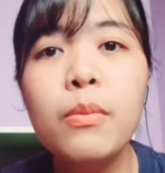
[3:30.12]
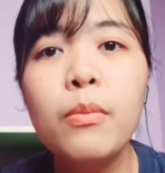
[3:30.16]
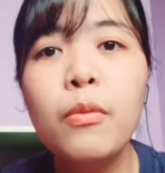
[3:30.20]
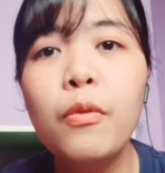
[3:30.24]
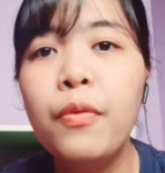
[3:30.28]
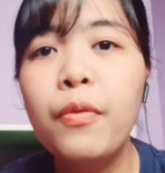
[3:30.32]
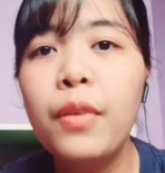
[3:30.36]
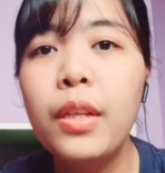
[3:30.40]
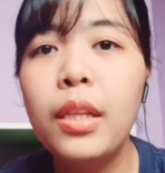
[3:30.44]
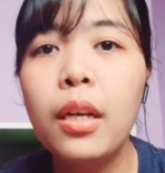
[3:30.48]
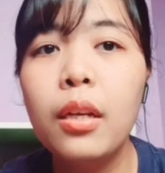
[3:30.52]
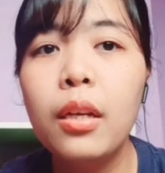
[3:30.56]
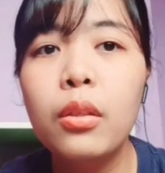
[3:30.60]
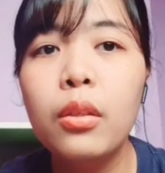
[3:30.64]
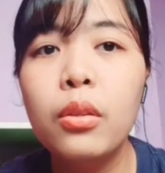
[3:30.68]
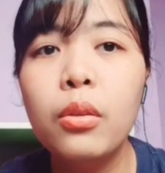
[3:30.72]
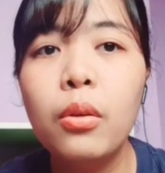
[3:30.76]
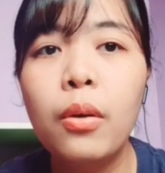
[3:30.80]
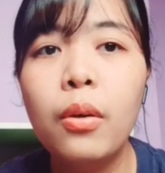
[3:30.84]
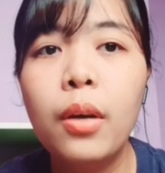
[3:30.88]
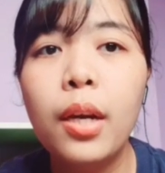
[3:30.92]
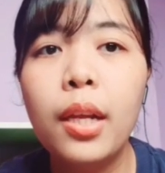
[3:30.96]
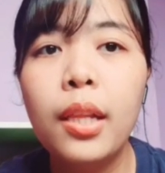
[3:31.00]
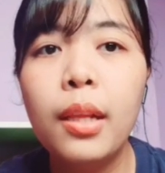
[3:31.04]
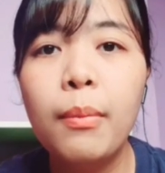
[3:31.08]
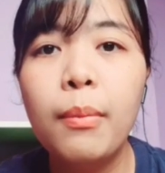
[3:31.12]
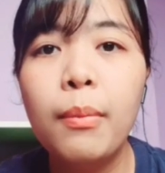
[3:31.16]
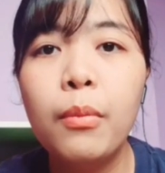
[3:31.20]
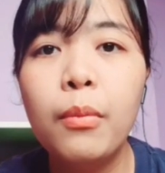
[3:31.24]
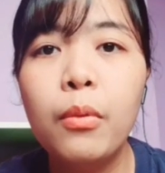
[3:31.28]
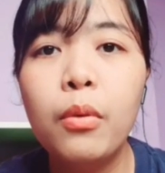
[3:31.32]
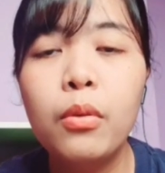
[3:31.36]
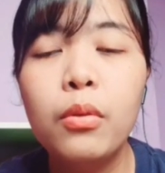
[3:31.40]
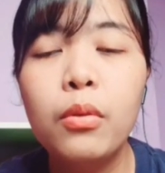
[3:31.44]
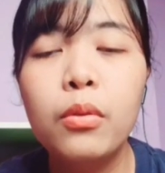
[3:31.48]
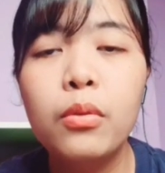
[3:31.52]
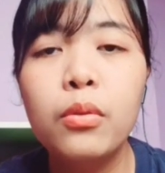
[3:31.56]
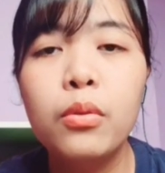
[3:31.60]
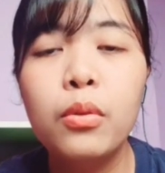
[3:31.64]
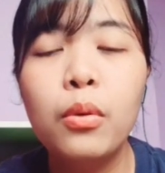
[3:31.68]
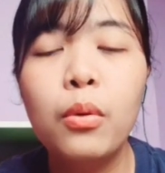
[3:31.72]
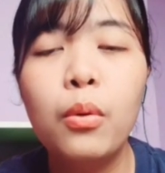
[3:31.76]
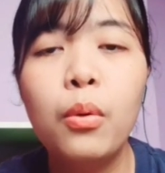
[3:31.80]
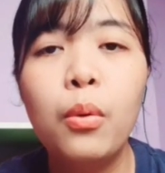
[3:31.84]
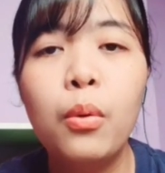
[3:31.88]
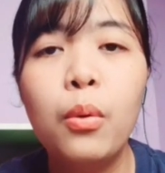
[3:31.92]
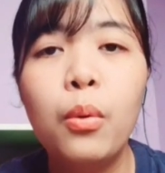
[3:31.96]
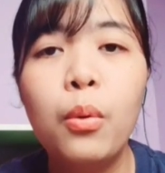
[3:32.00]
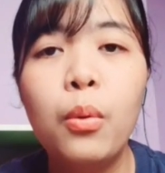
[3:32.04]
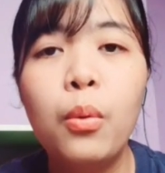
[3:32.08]
movie lang to, alam ko. So,
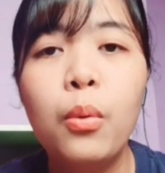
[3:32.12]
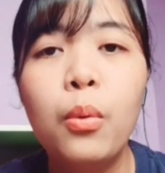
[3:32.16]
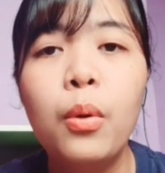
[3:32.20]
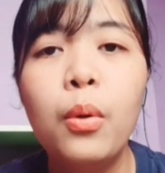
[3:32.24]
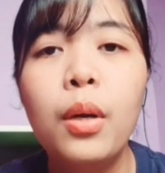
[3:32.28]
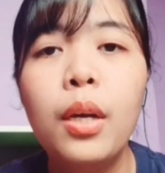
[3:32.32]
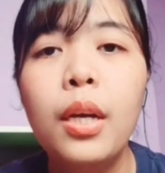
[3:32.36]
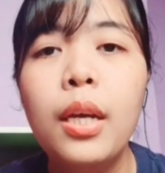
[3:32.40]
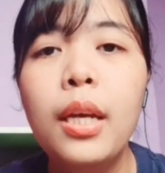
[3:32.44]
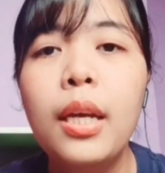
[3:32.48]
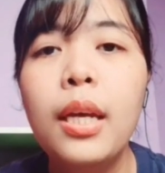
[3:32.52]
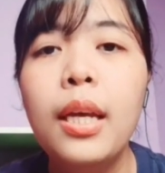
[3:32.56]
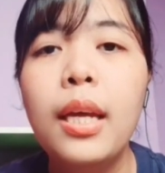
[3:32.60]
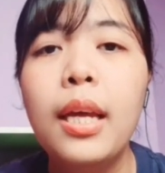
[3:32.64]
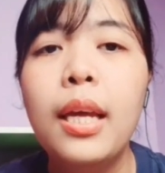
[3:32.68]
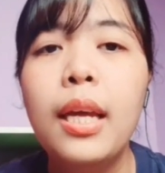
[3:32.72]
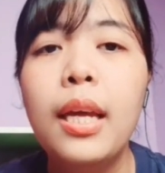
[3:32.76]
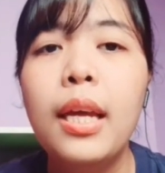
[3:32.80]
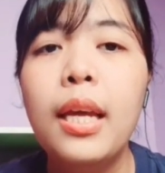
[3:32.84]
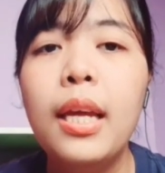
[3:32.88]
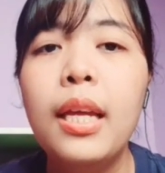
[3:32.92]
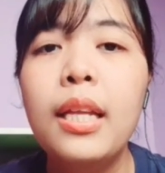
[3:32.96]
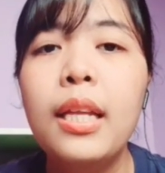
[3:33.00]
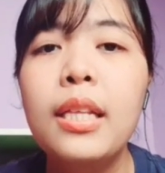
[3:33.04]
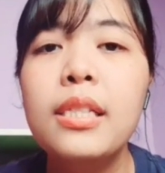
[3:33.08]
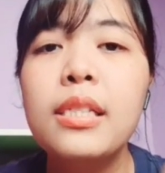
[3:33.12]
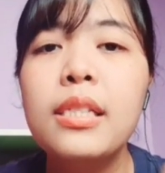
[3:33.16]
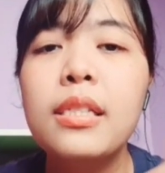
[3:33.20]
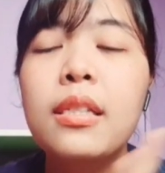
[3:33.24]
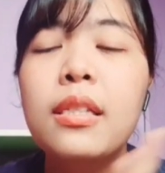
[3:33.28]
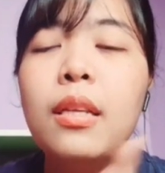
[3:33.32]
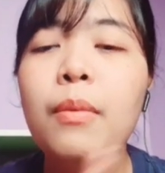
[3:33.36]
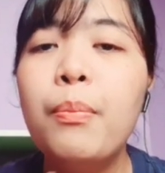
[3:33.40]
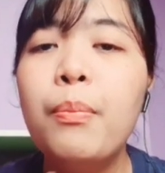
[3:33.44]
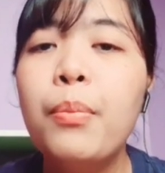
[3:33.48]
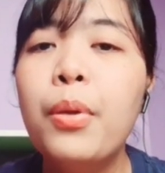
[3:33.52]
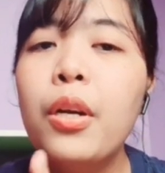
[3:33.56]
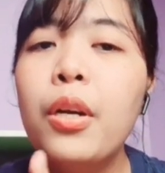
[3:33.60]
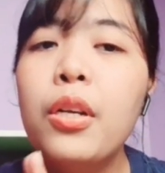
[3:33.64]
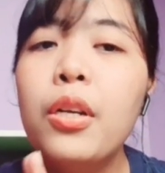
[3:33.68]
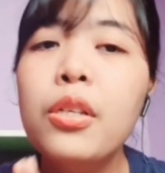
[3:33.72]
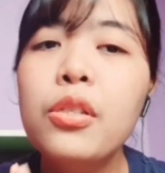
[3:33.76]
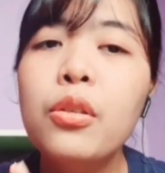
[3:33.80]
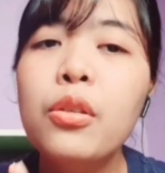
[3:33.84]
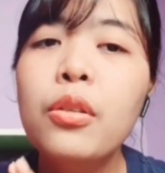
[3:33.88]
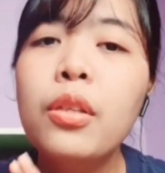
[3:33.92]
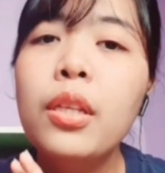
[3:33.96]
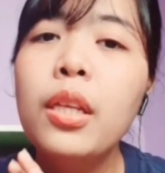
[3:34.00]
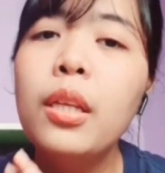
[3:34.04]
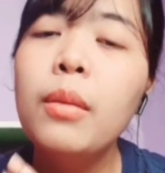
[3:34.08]
it's The
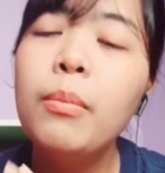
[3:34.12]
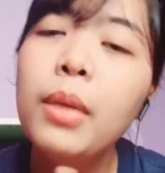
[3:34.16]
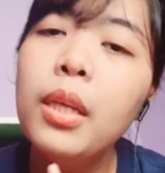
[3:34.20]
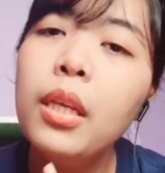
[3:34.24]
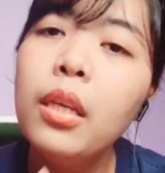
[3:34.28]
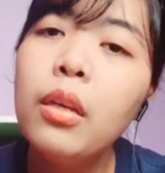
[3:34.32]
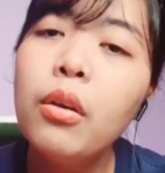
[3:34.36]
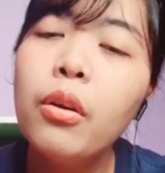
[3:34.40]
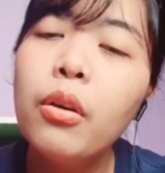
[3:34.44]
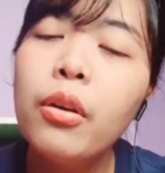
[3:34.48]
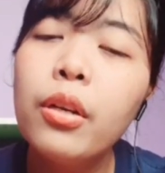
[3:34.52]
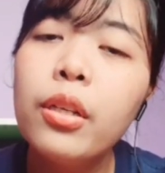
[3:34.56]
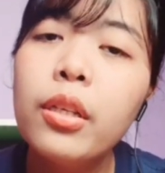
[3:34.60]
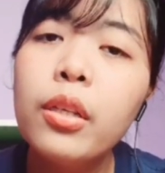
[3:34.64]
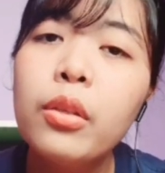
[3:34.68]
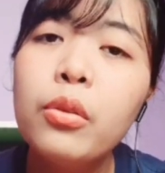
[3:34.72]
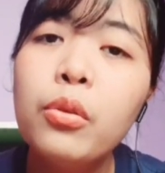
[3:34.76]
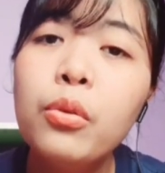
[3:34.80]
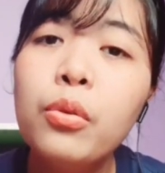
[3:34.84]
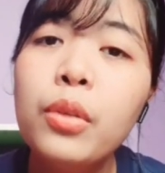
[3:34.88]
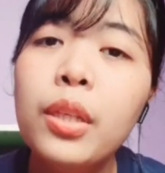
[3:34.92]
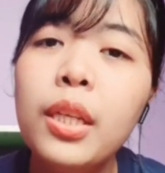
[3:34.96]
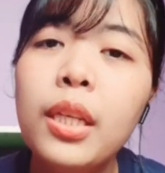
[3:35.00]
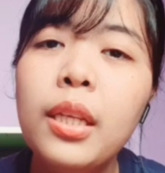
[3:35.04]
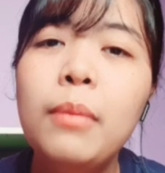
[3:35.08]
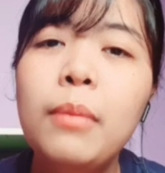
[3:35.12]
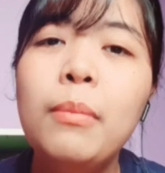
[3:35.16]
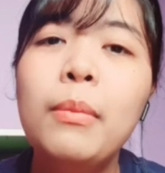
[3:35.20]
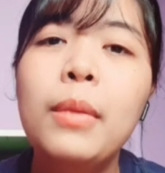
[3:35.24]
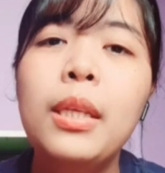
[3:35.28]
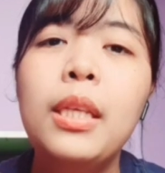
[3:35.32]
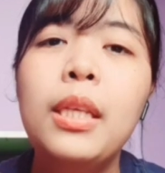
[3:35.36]
Person in Me or The Dude in